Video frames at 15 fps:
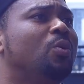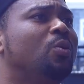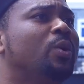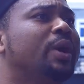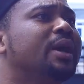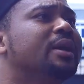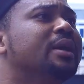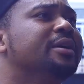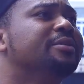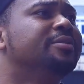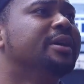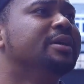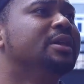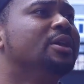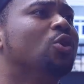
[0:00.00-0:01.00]
Where can I
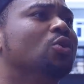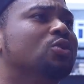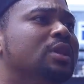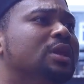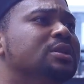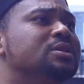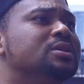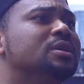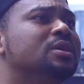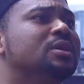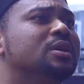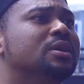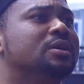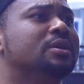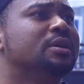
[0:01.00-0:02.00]
find a cutlass?
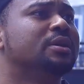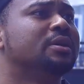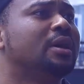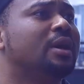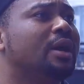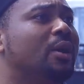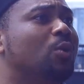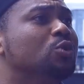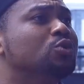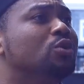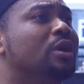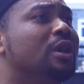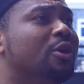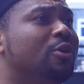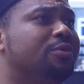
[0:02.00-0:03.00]
I want to
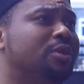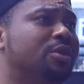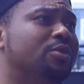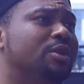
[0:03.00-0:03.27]
clear up the